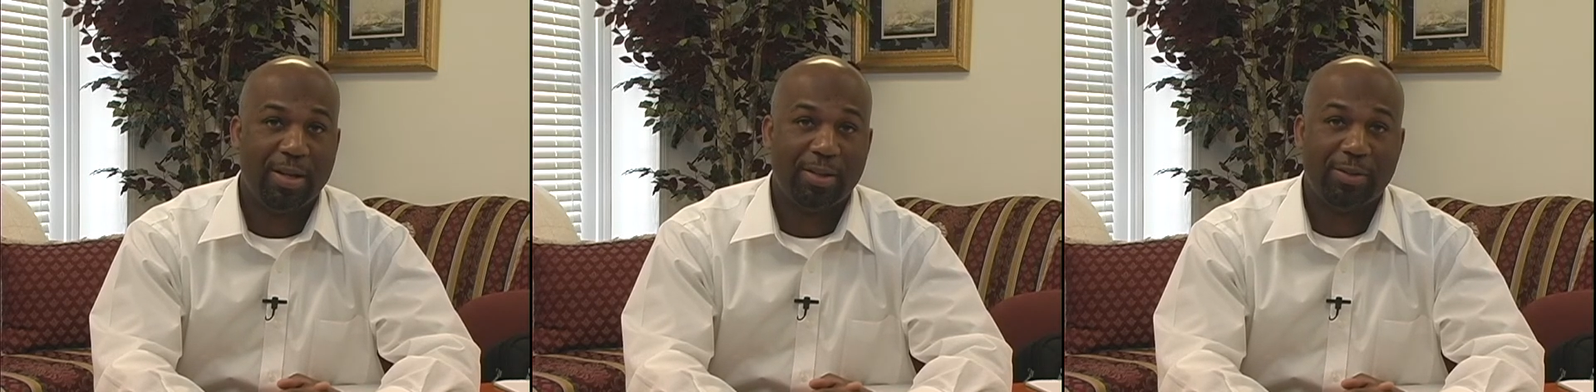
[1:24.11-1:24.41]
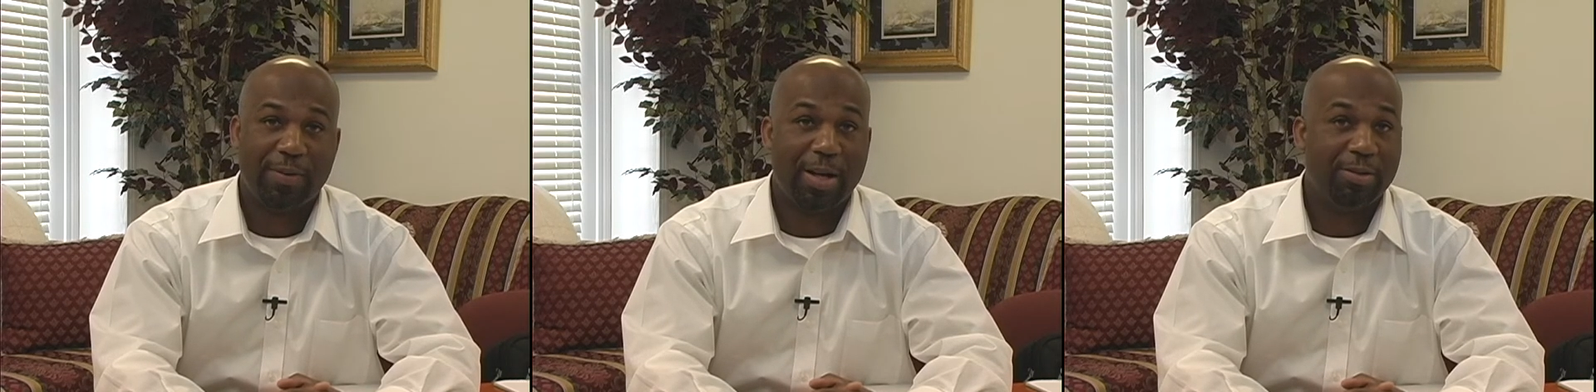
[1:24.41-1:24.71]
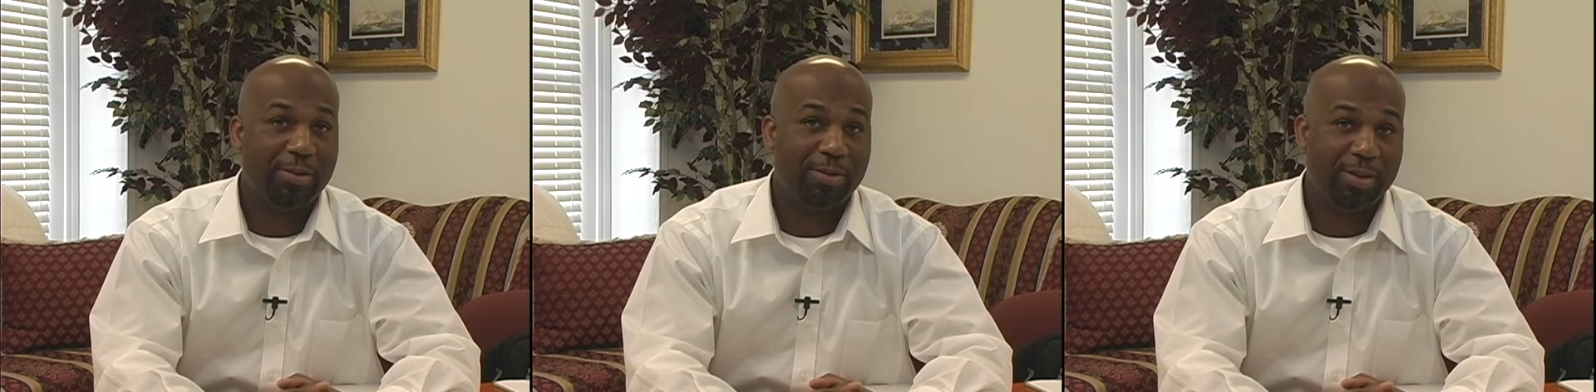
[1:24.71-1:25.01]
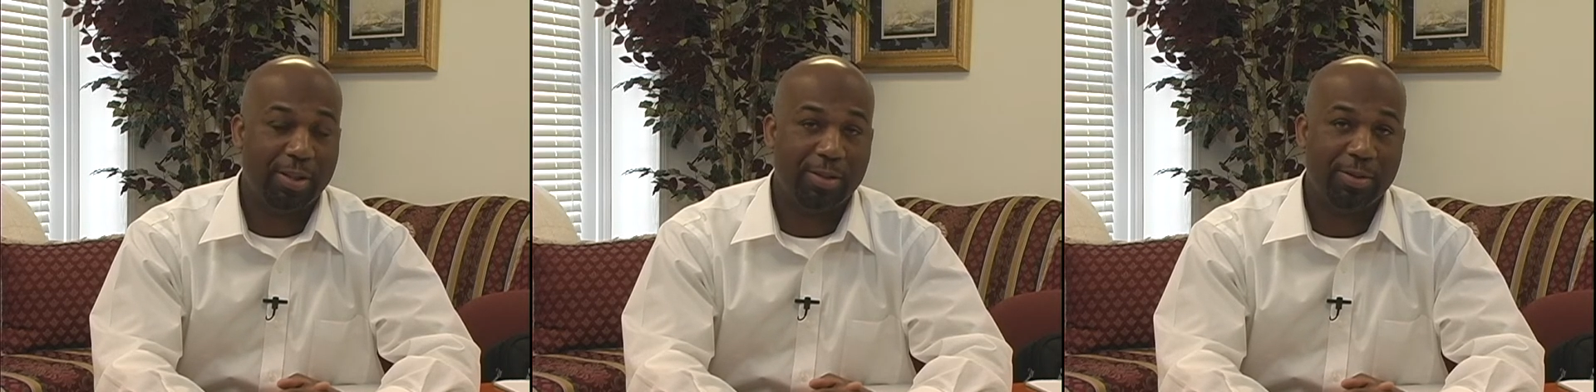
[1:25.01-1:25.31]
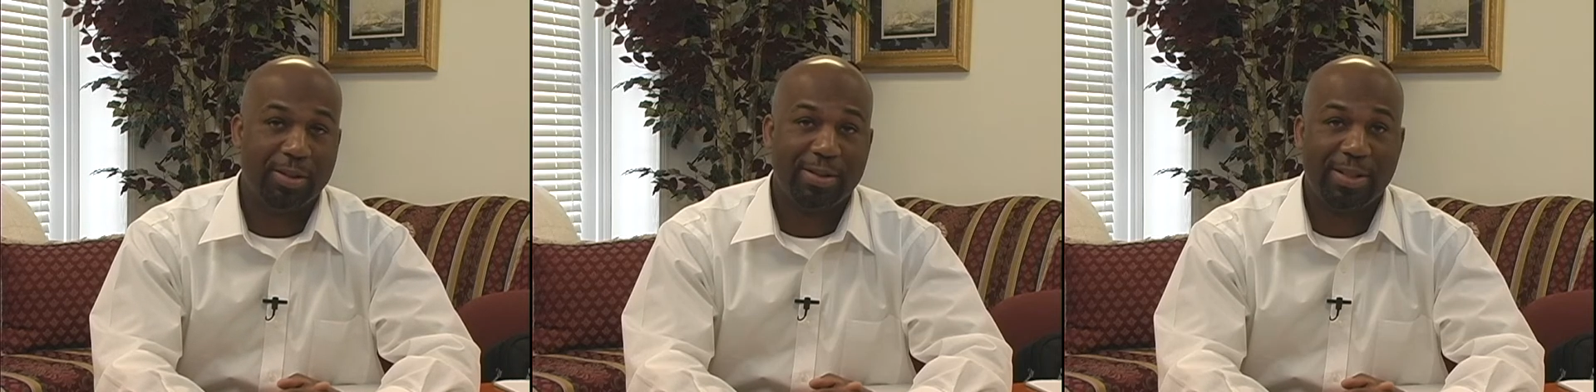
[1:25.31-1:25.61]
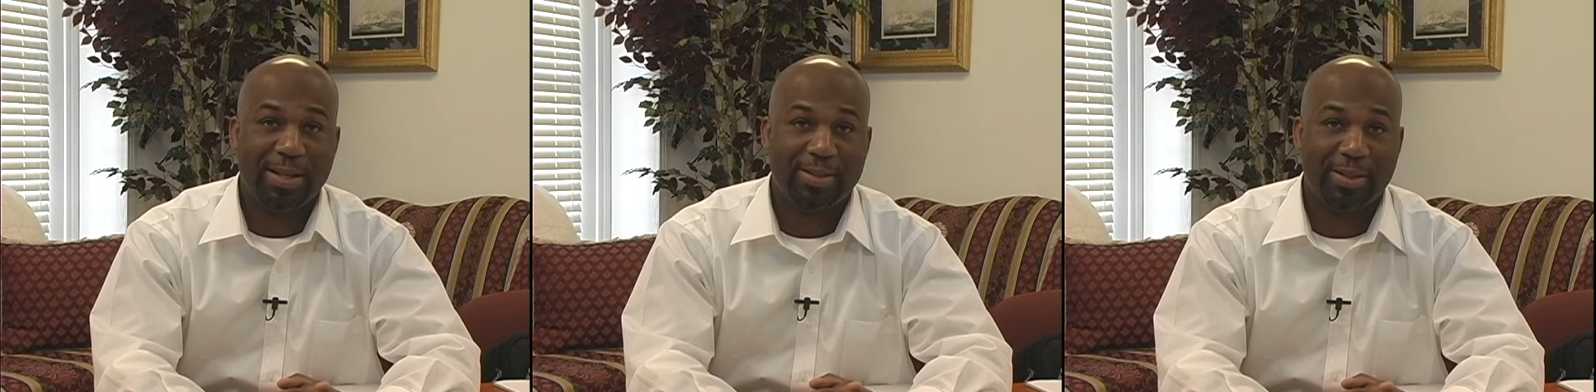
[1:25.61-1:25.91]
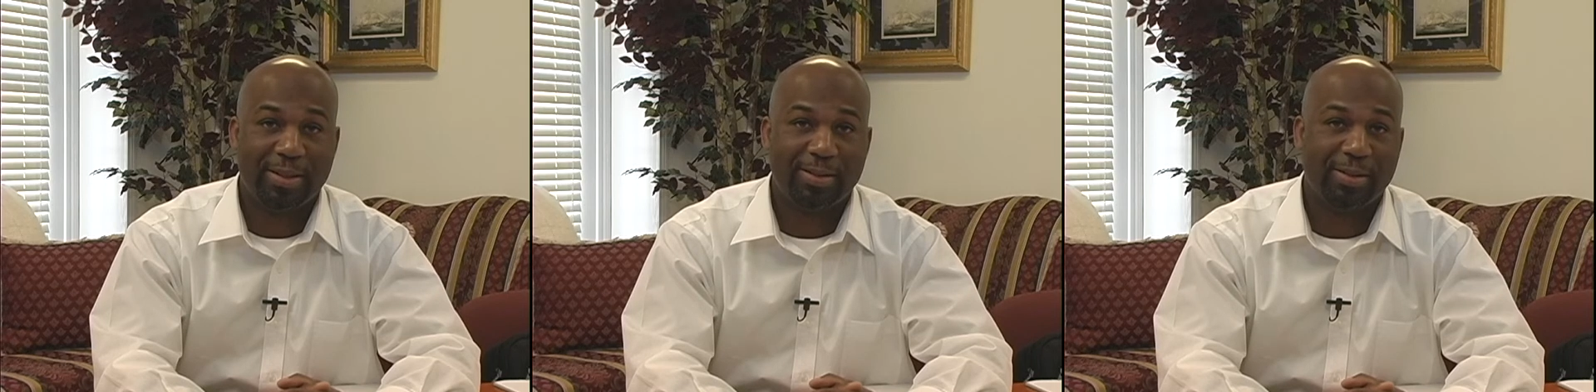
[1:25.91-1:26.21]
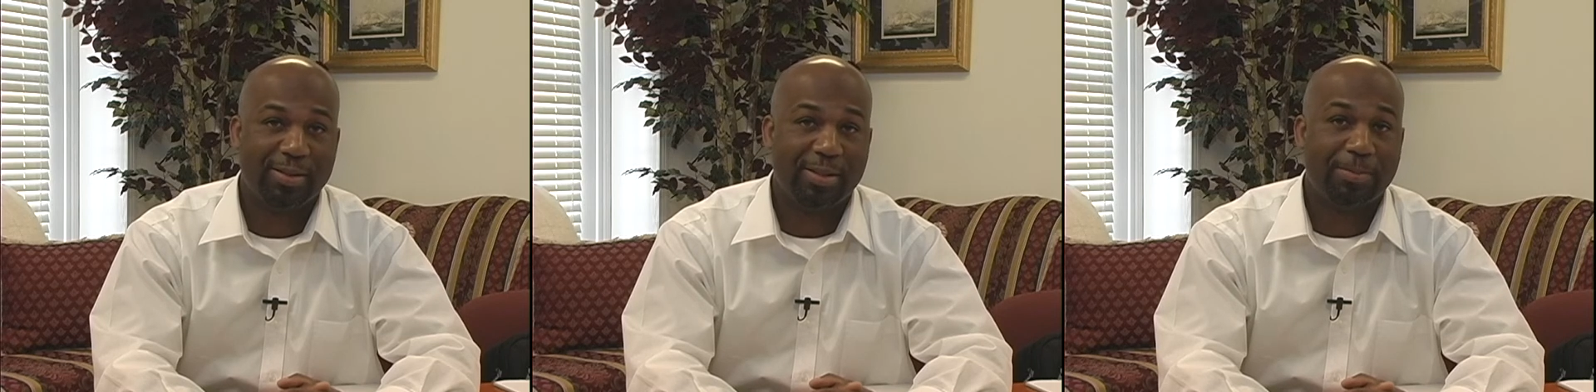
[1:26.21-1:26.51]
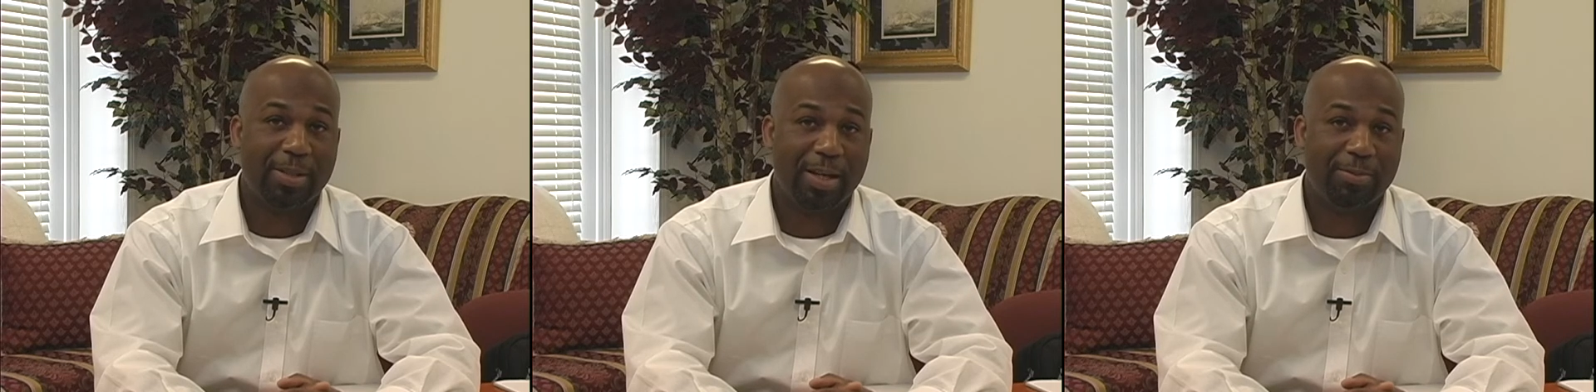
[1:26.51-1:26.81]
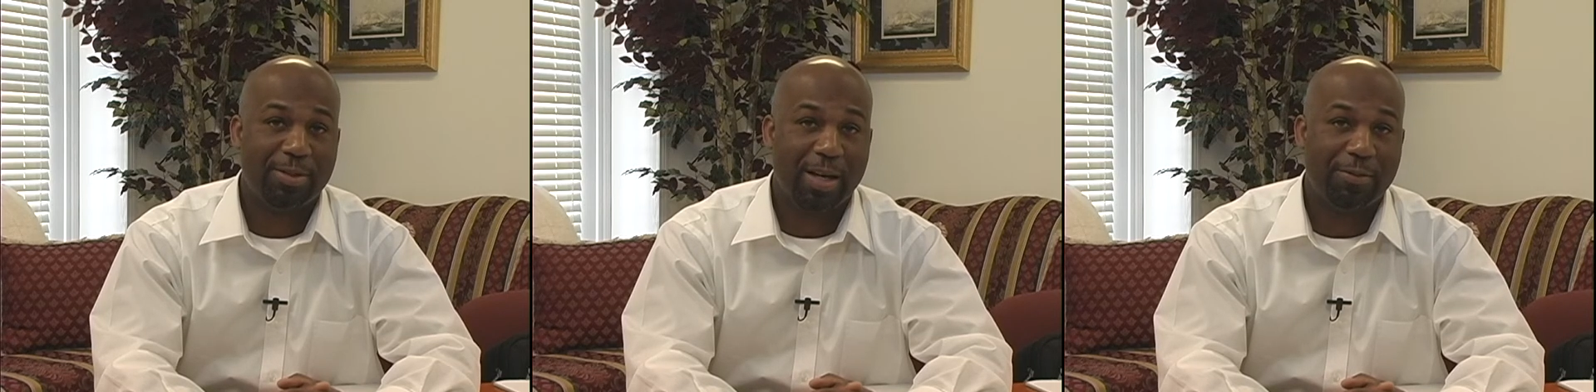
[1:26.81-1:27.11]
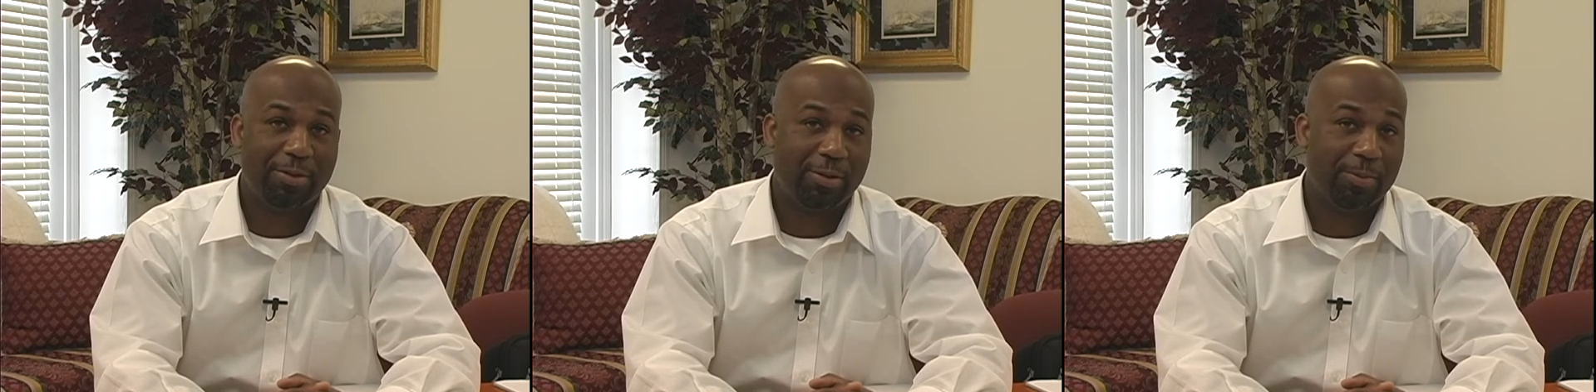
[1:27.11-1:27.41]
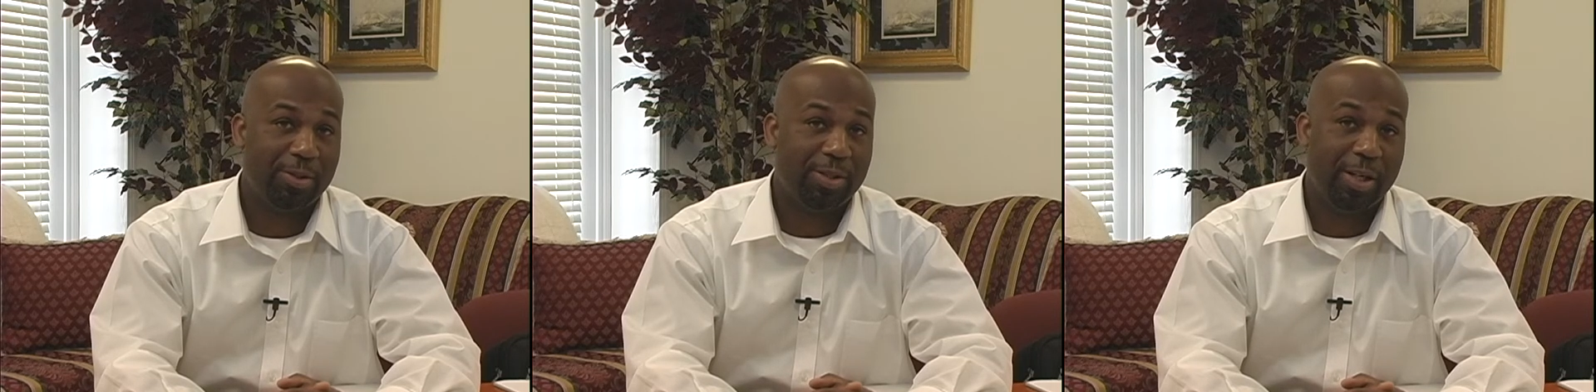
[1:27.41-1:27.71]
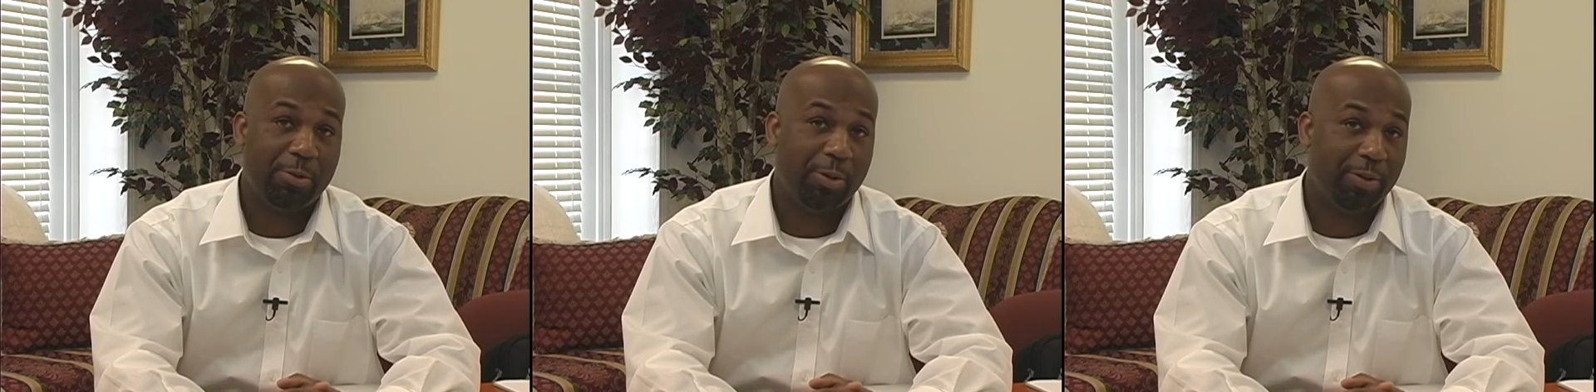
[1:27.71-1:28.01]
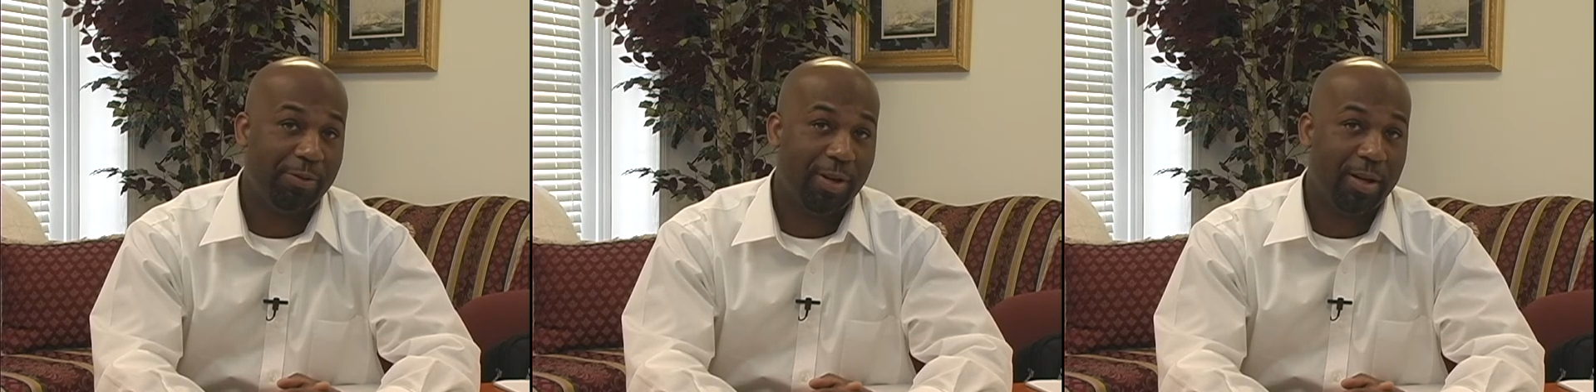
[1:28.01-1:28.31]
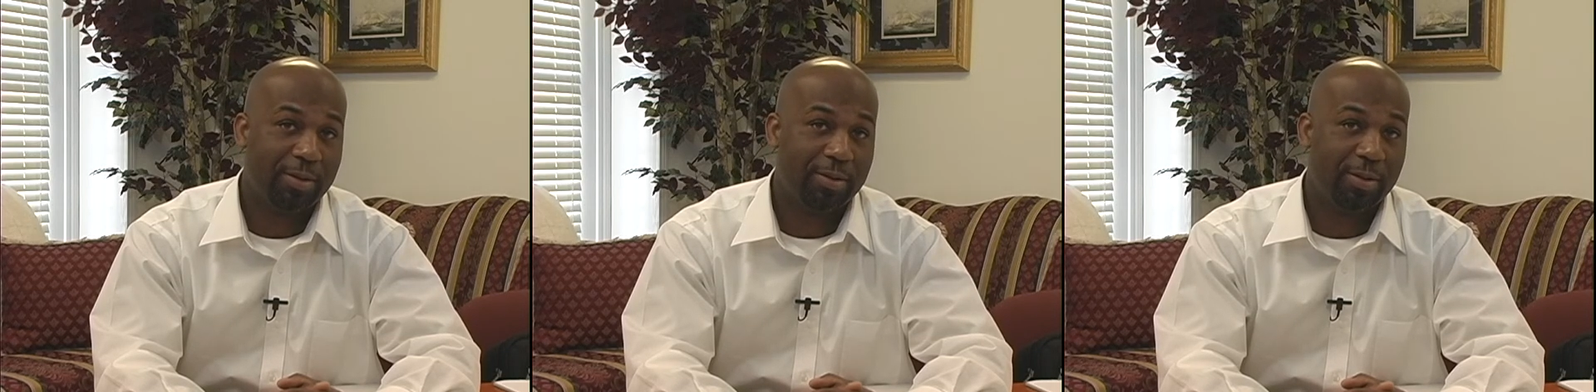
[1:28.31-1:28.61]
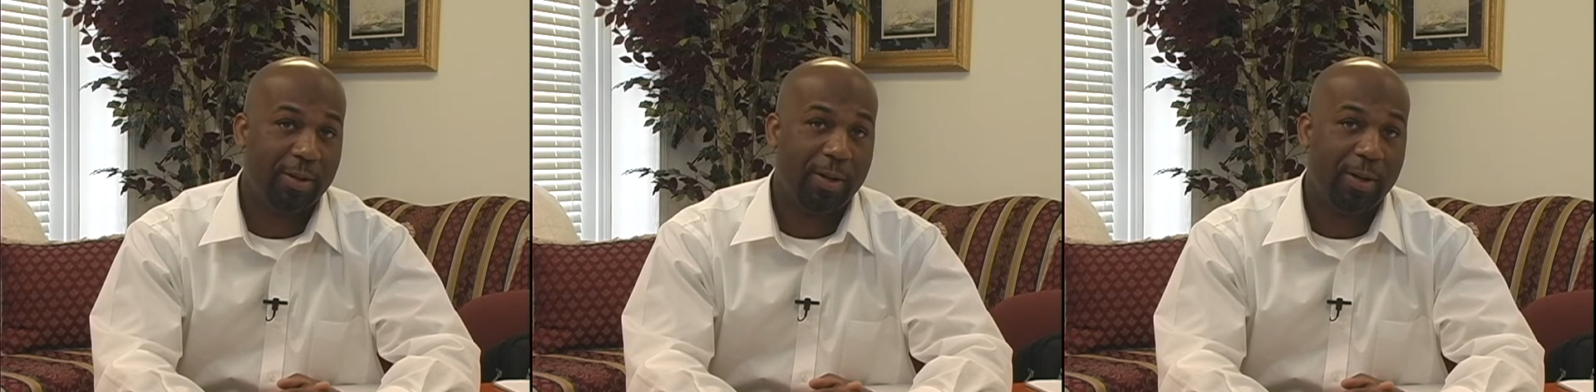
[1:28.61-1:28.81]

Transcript: These files usually include the CSS and sometimes JavaScript or jQuery files.